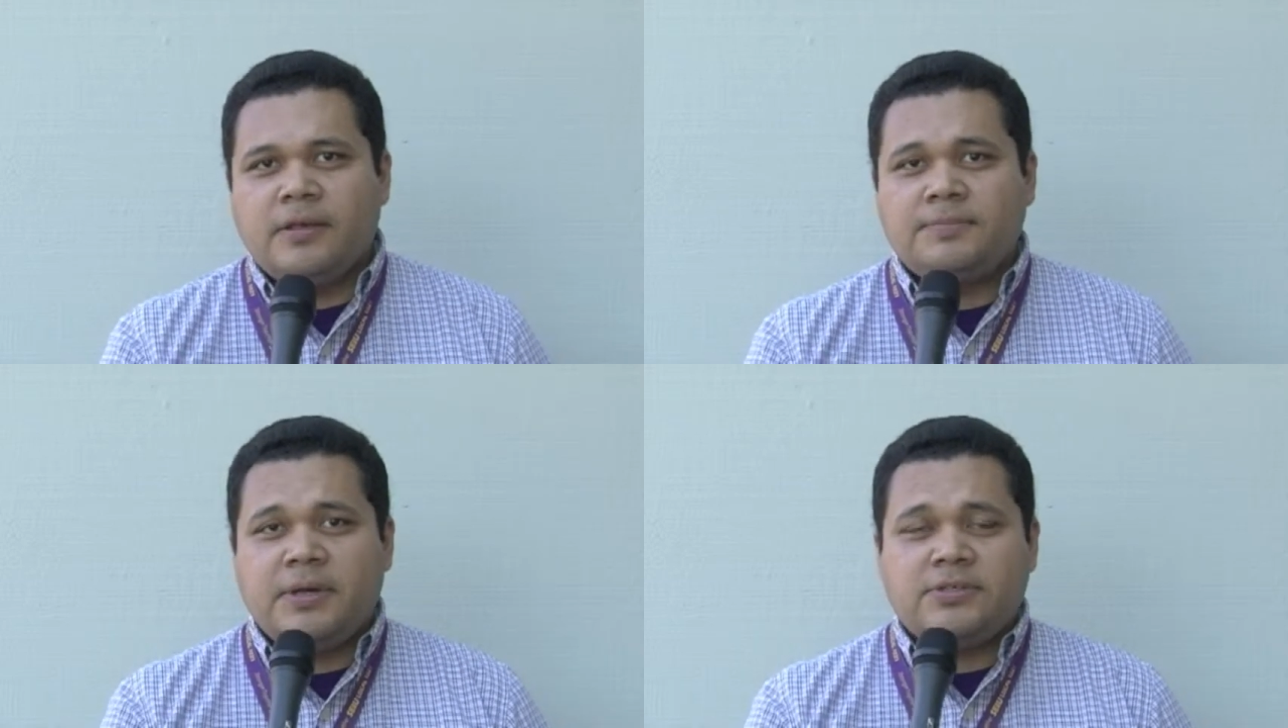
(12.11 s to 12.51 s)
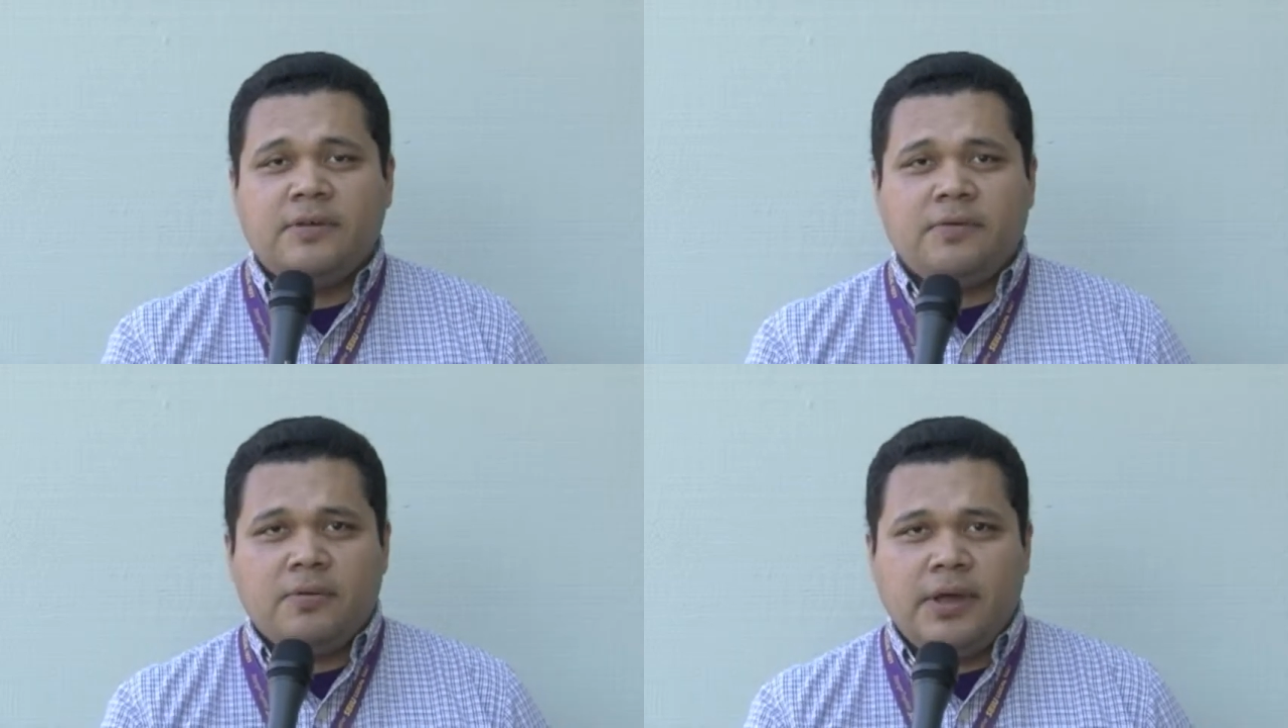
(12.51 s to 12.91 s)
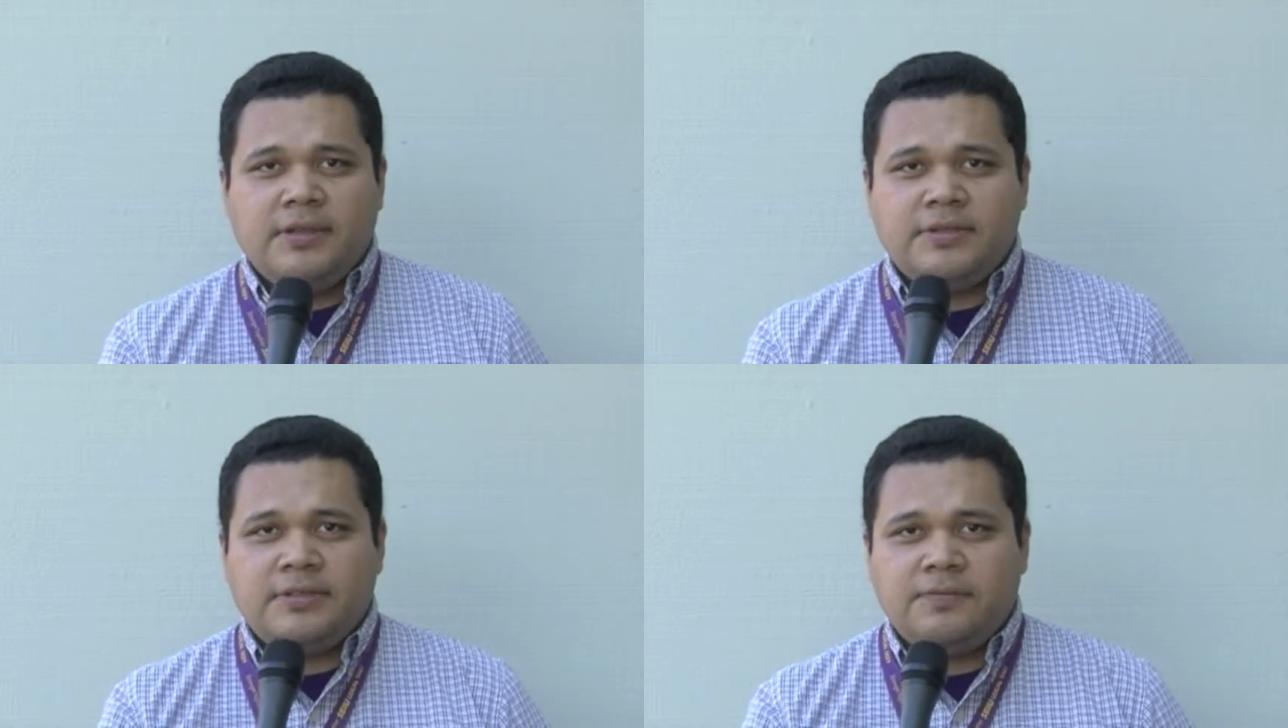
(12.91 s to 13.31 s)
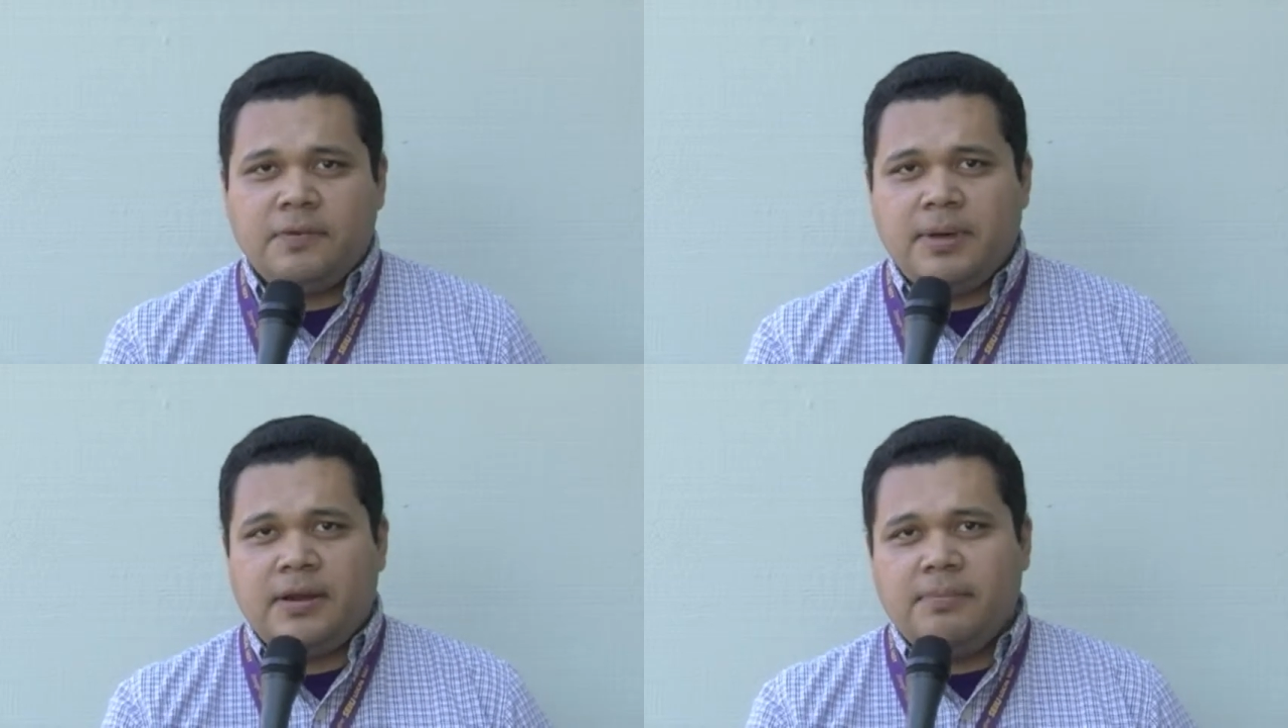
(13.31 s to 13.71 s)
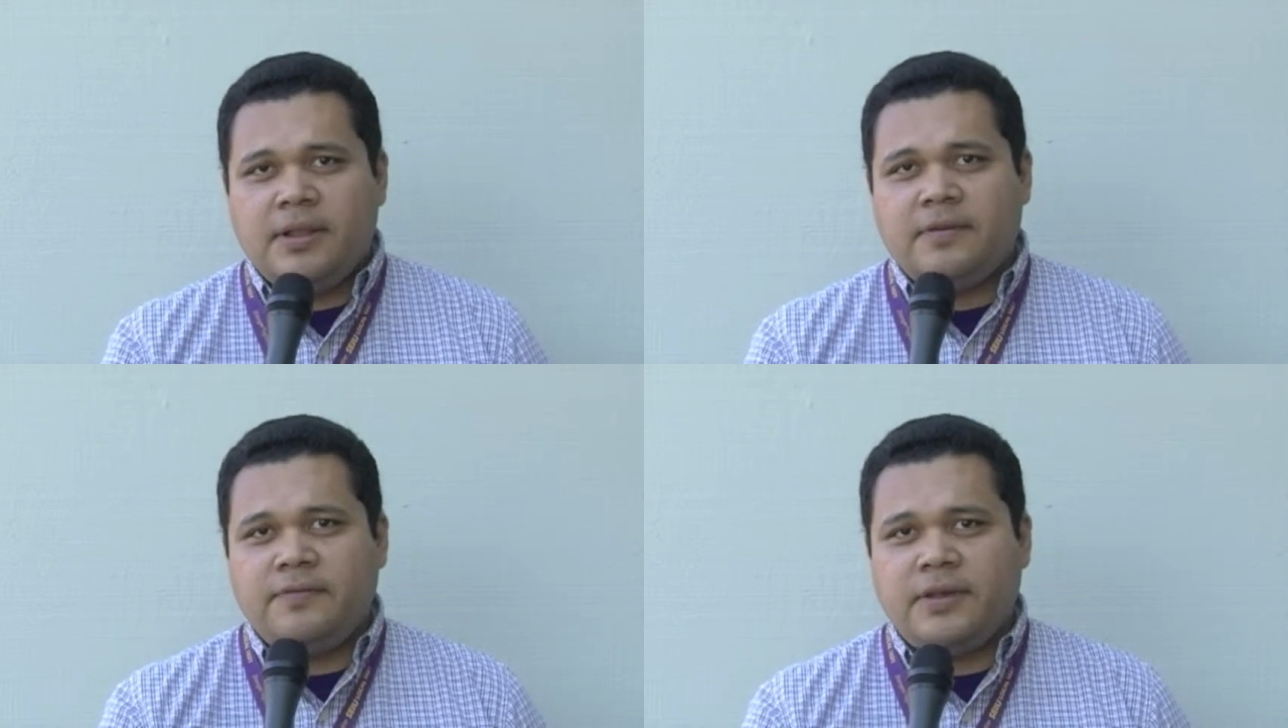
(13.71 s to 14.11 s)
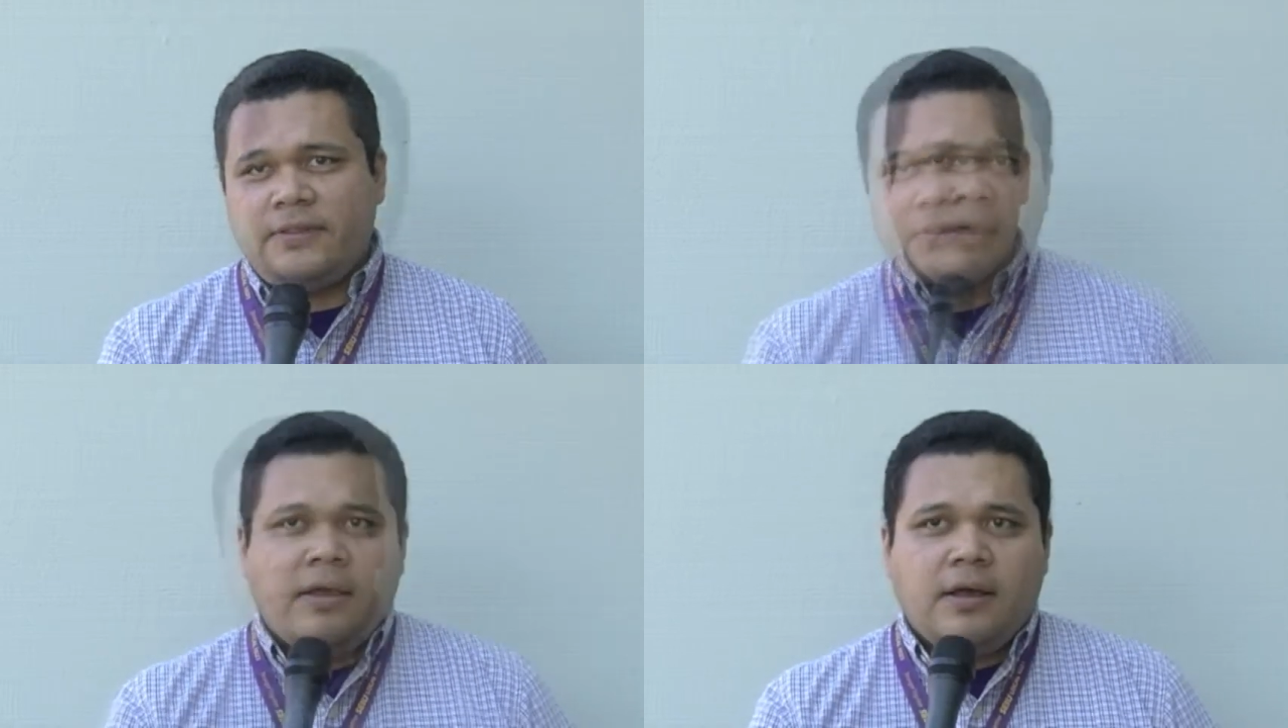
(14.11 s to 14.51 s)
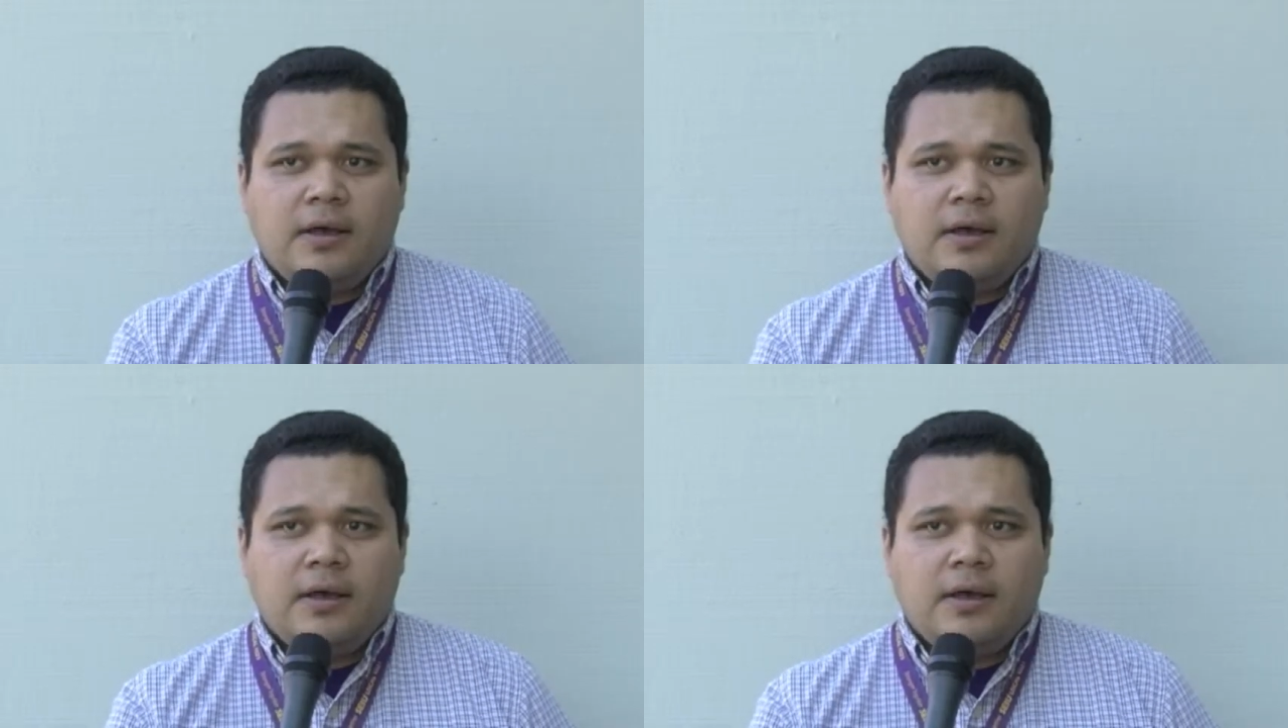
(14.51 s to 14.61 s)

especially for wages, for better benefits.